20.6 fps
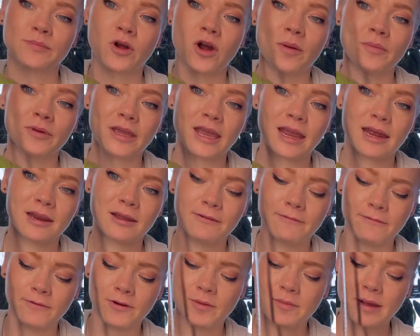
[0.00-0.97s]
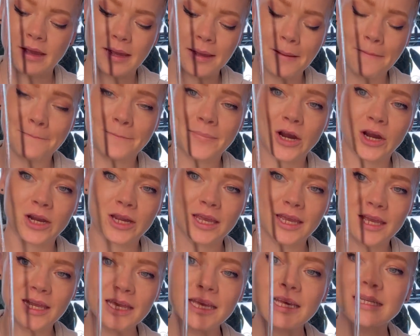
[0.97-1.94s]
propagating for my
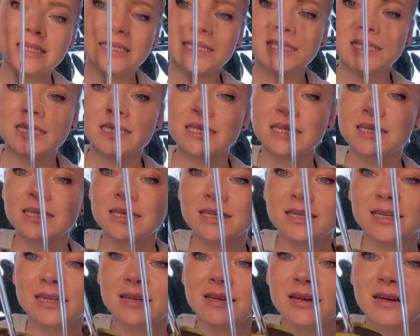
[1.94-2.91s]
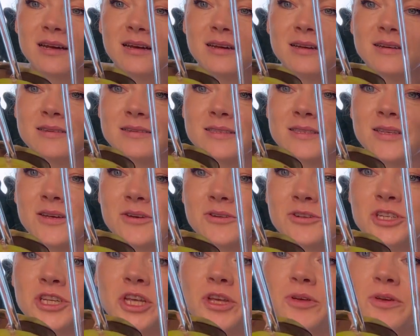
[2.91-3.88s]
market. So
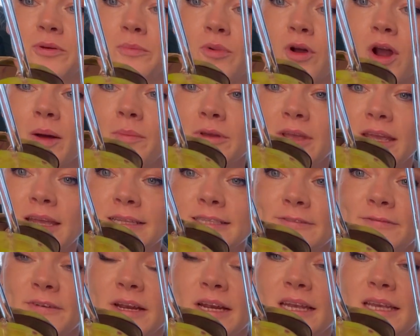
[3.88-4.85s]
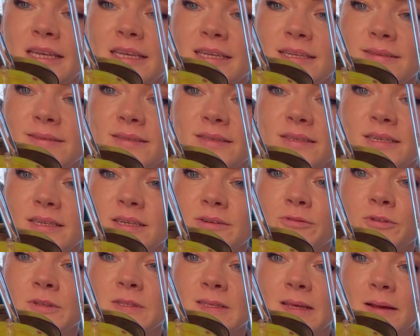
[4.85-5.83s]
she propagates very easily,
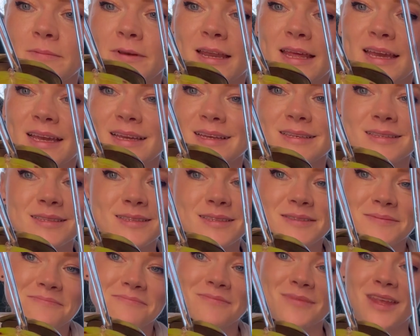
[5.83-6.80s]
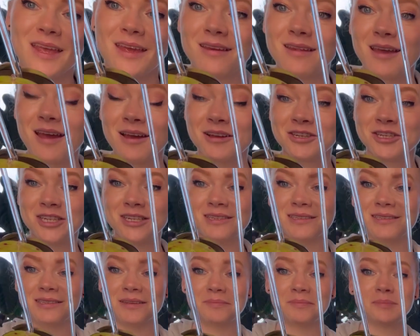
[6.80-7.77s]
roots up nice. Yeah,
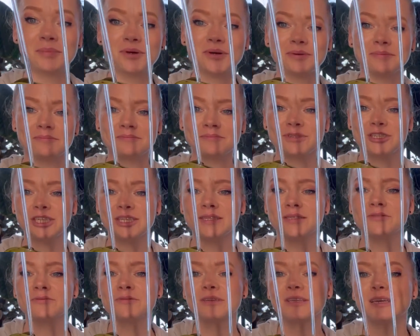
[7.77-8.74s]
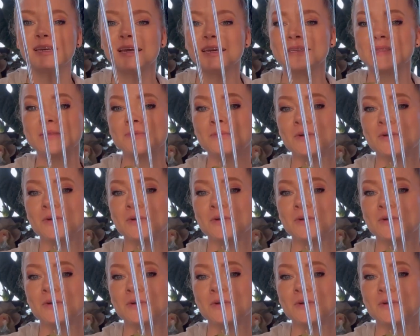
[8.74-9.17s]
she's simple. She's a really nice